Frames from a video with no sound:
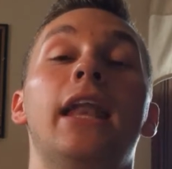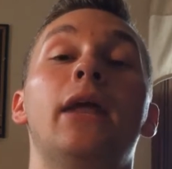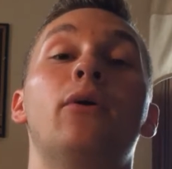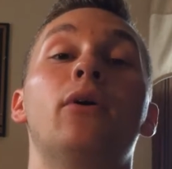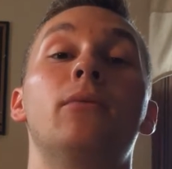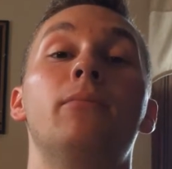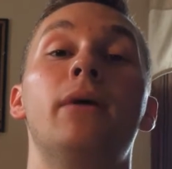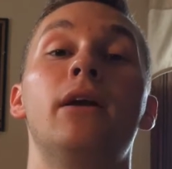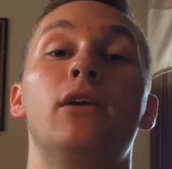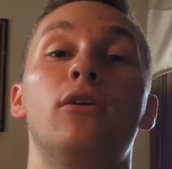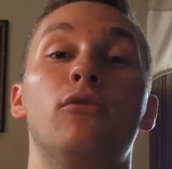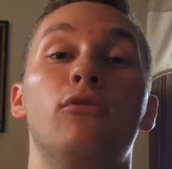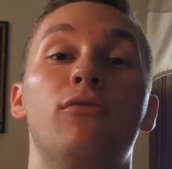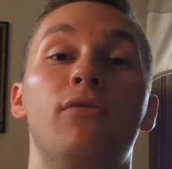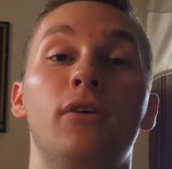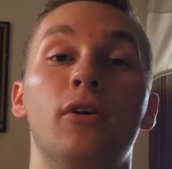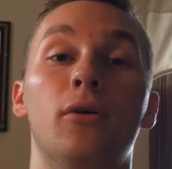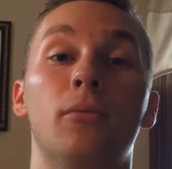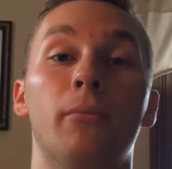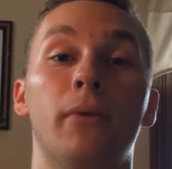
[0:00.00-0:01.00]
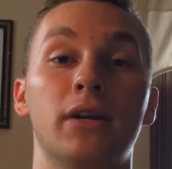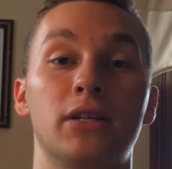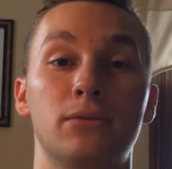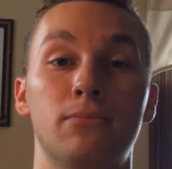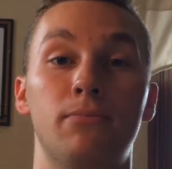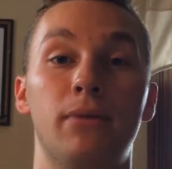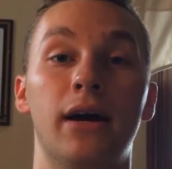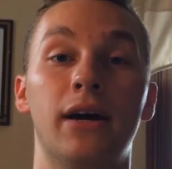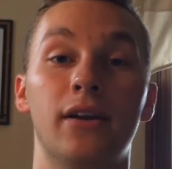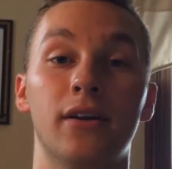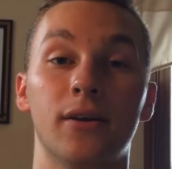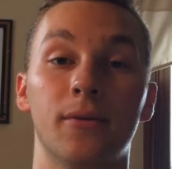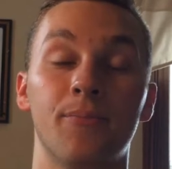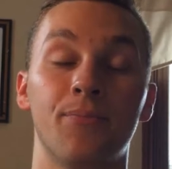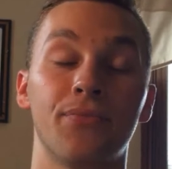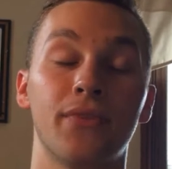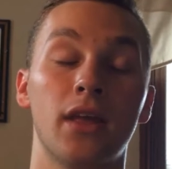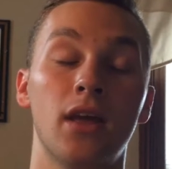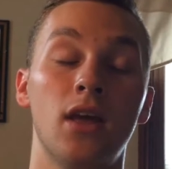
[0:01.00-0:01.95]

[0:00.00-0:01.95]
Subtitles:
and it would make you feel much better.